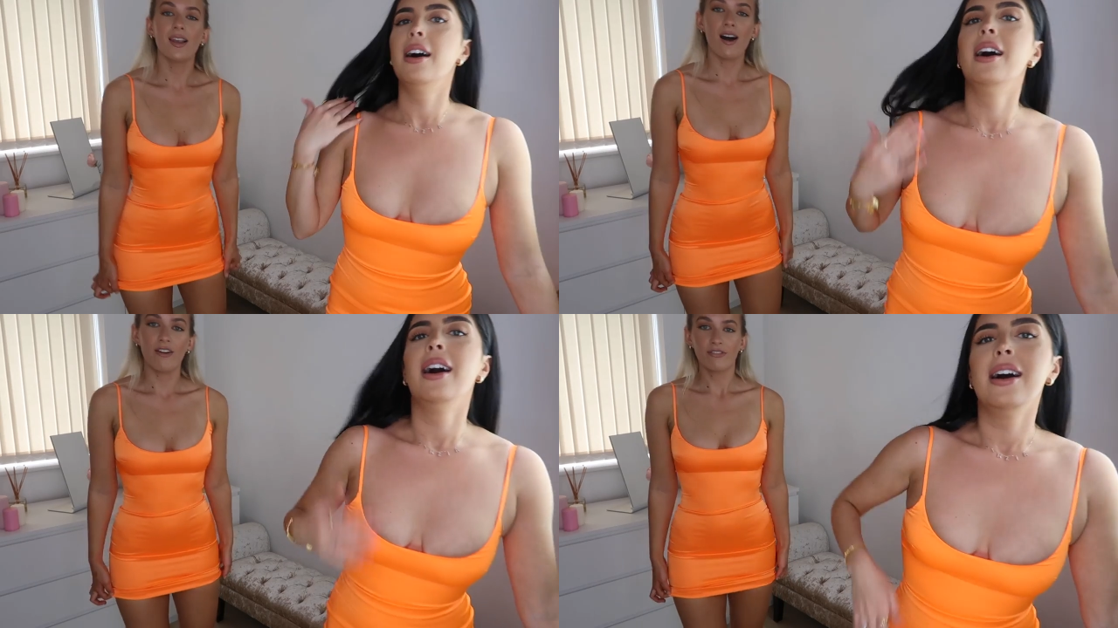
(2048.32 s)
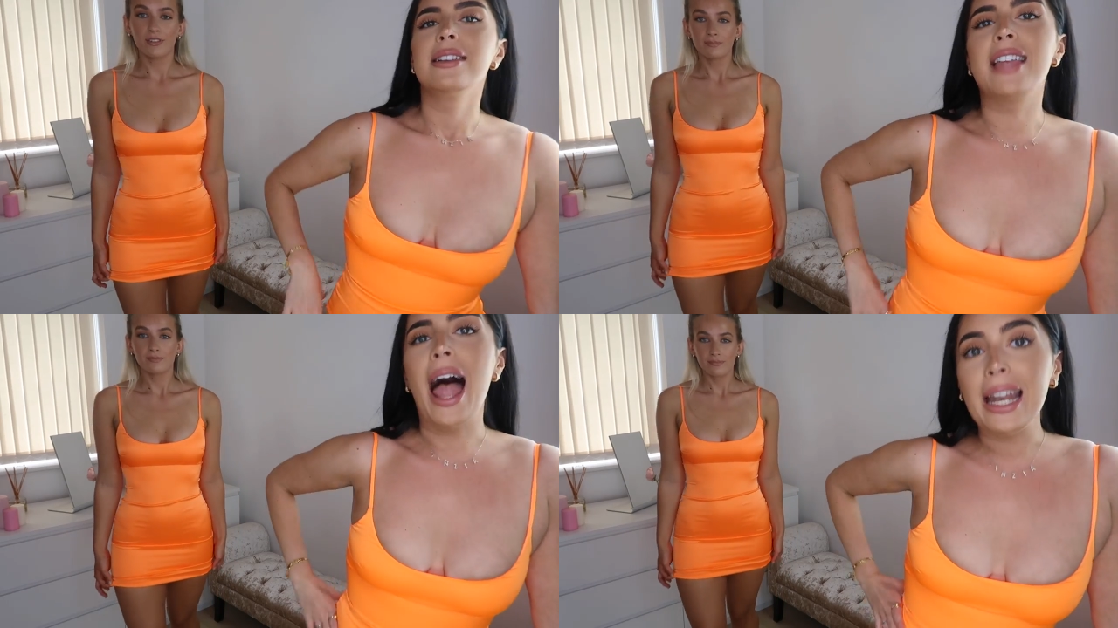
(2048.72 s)
Speaker 1: Love.
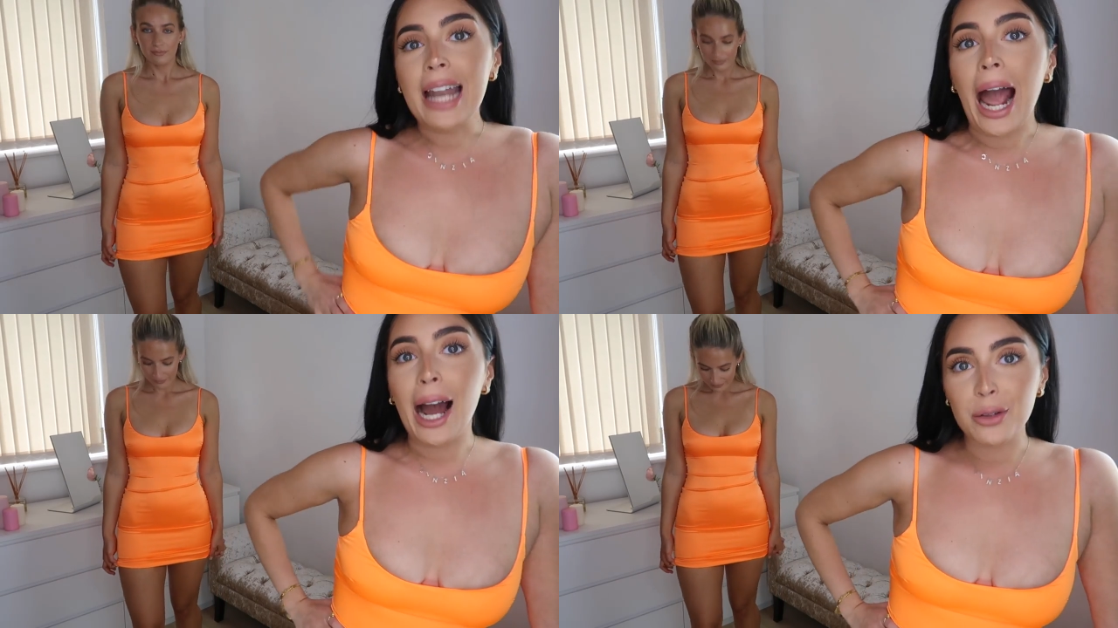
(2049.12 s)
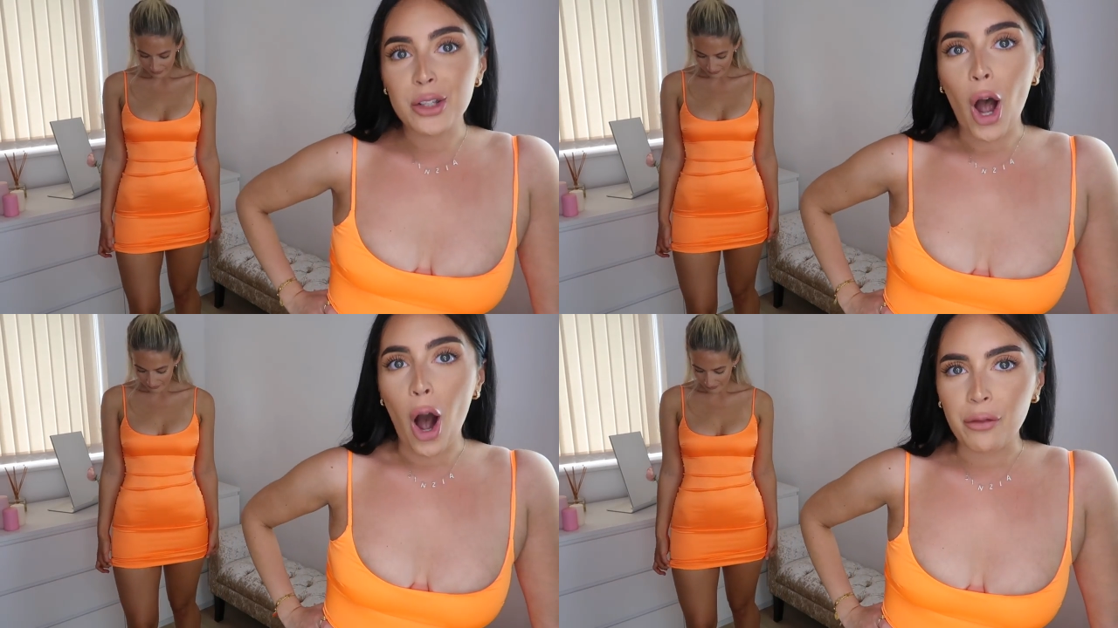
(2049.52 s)
10 out
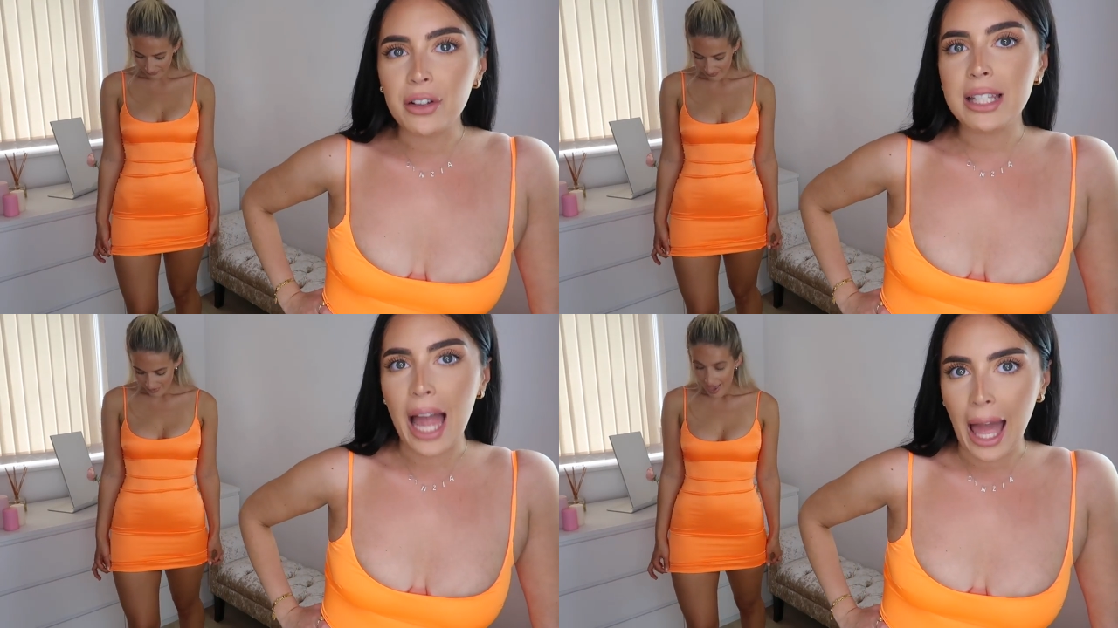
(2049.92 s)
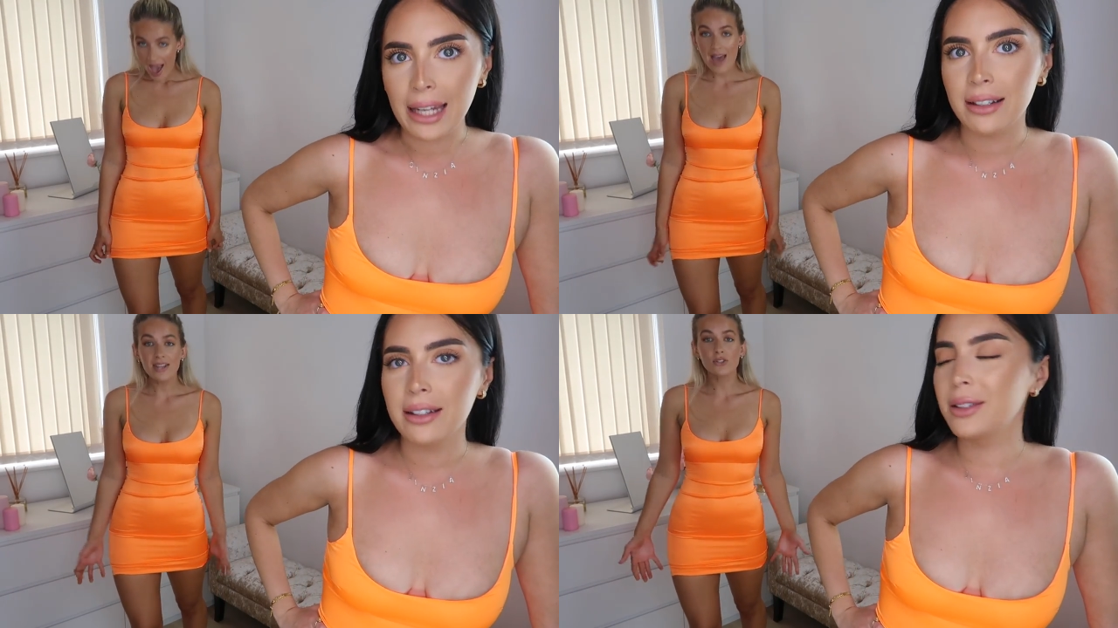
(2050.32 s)
of 10.
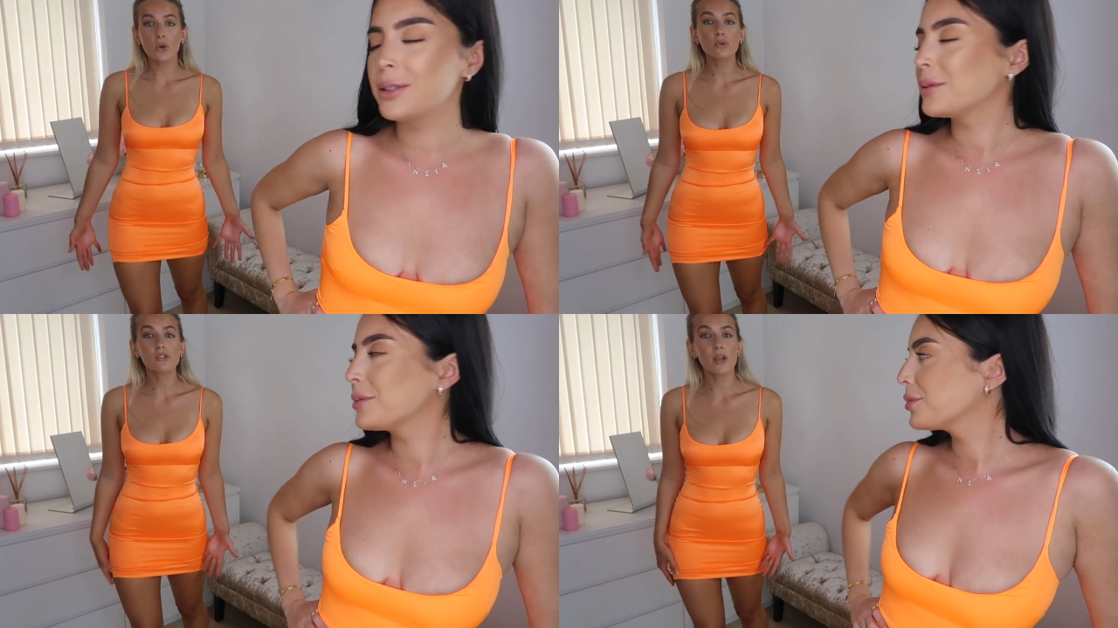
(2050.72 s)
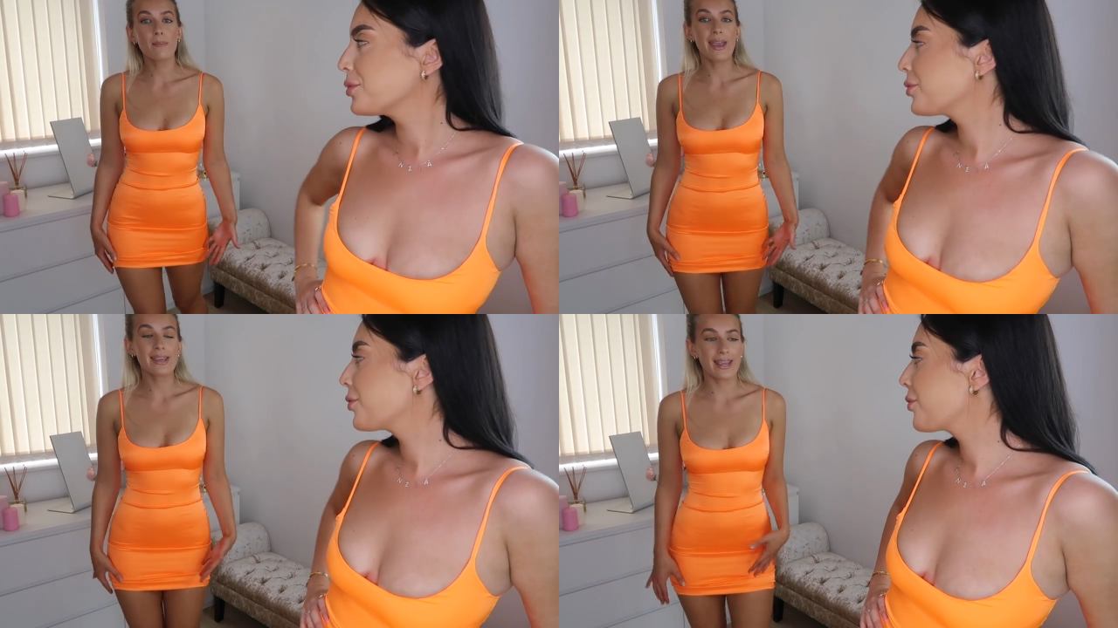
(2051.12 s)
And it's also
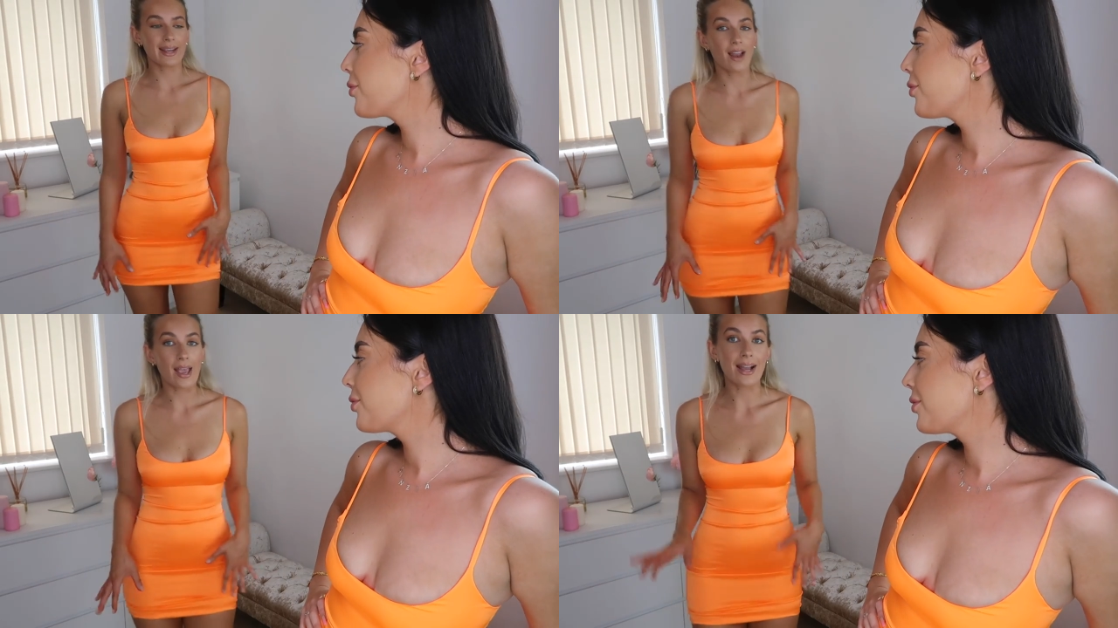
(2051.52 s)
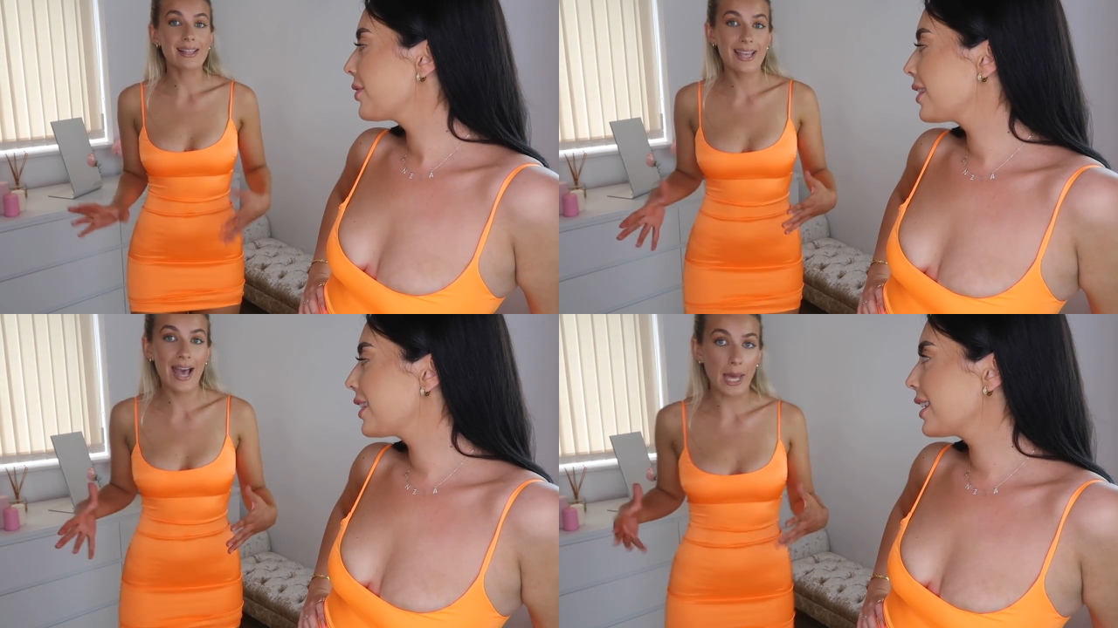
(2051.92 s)
making like a
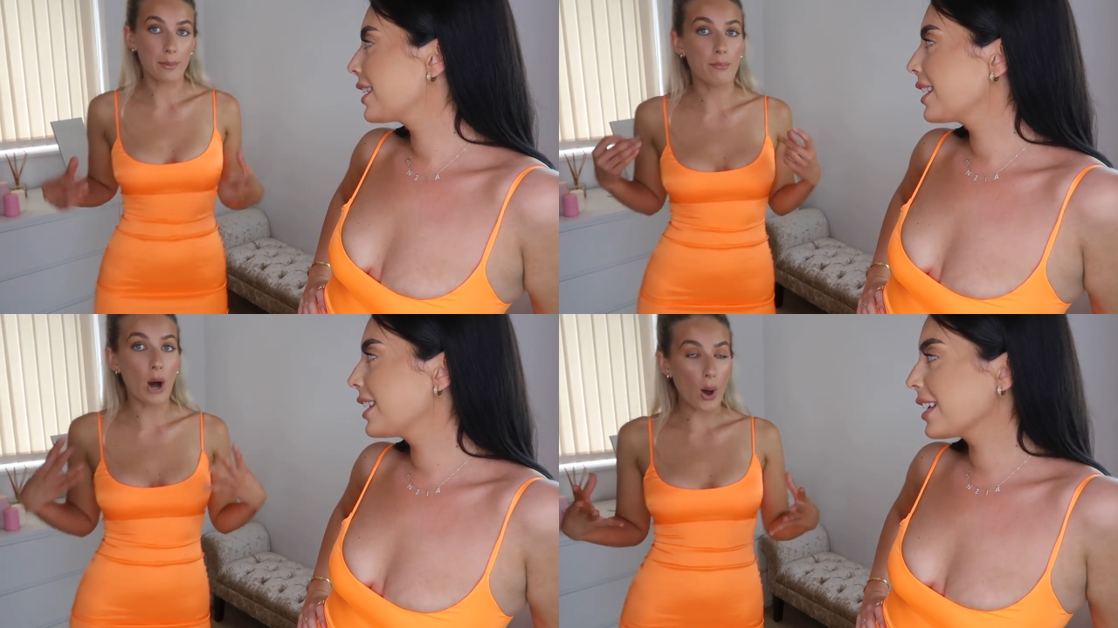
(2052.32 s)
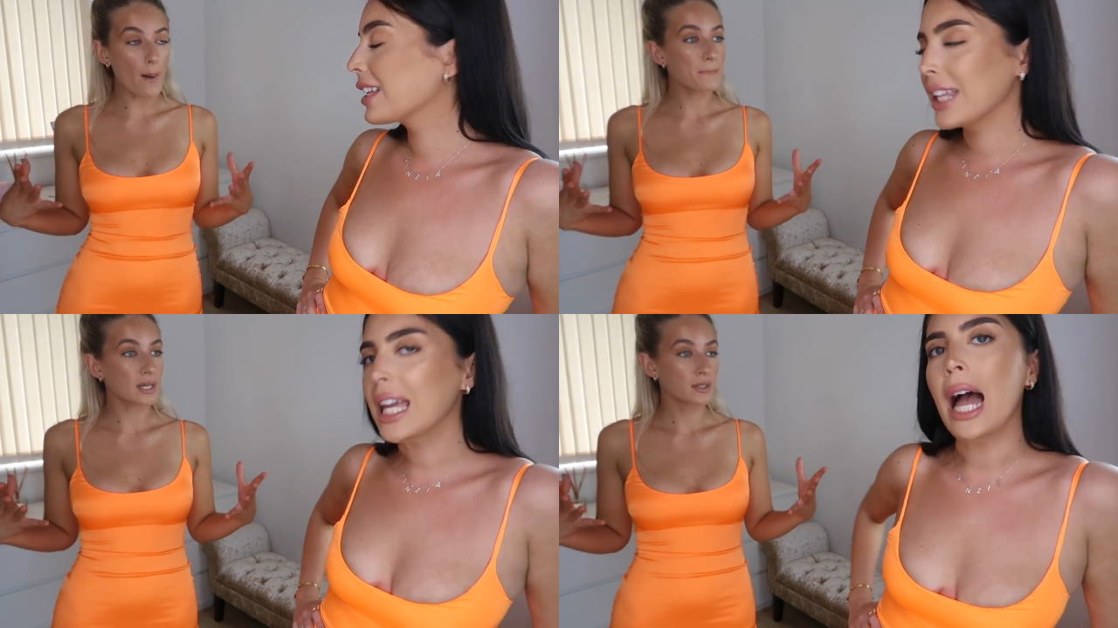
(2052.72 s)
tan
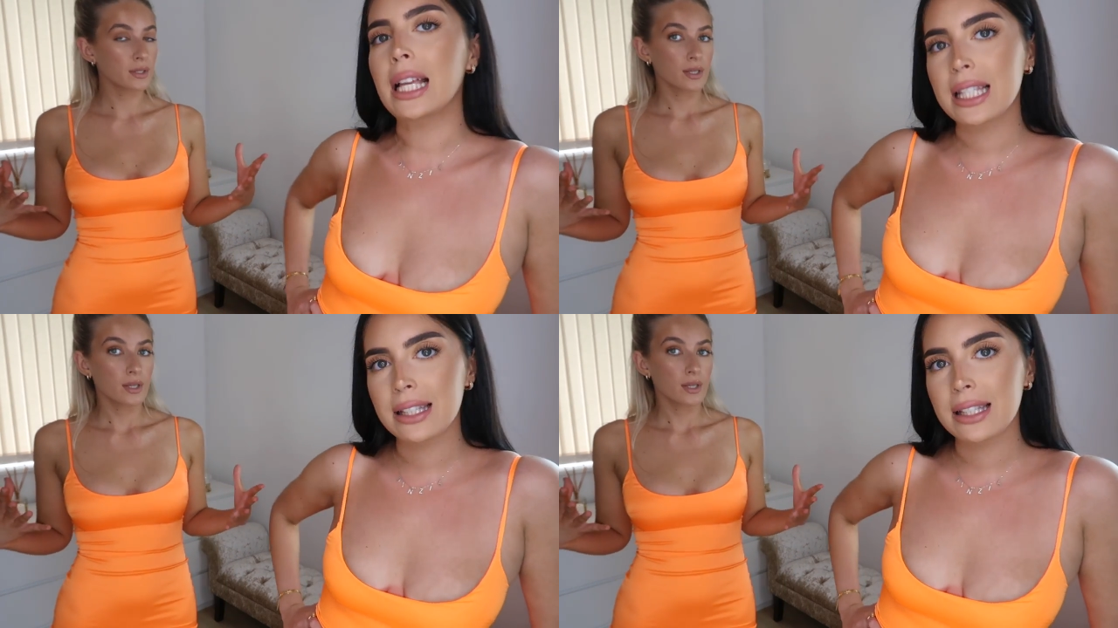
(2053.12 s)
pop. Yes.